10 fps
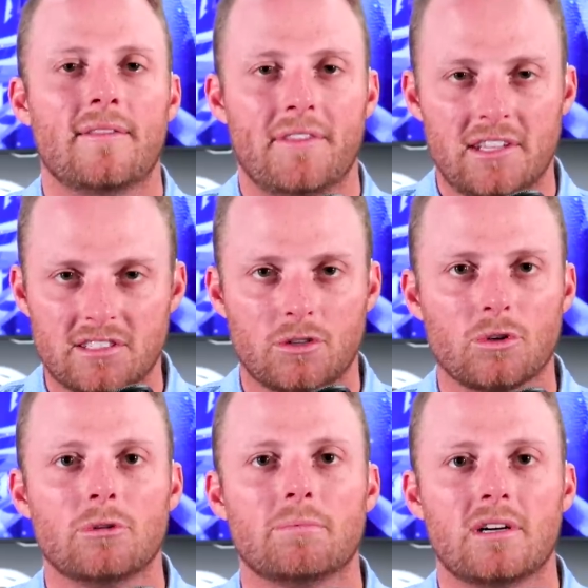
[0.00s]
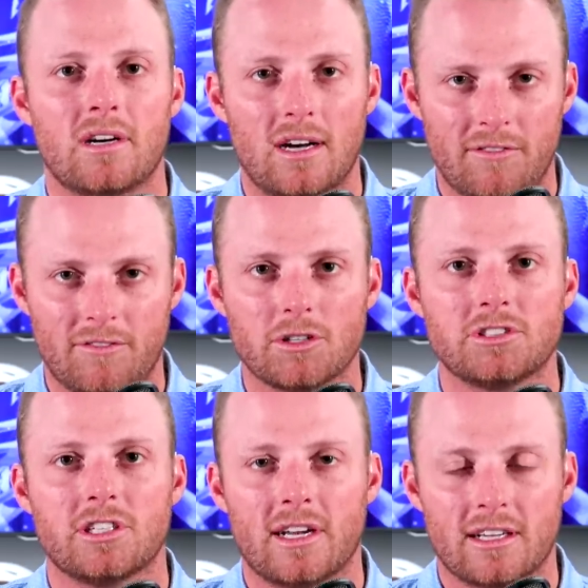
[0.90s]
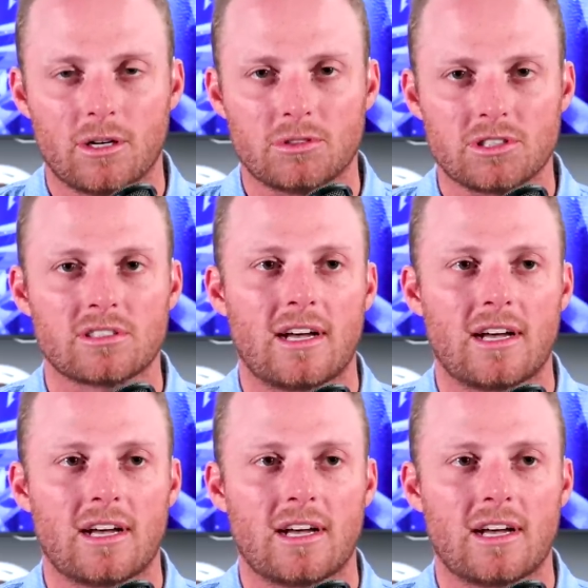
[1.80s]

this group of first-year head coaches.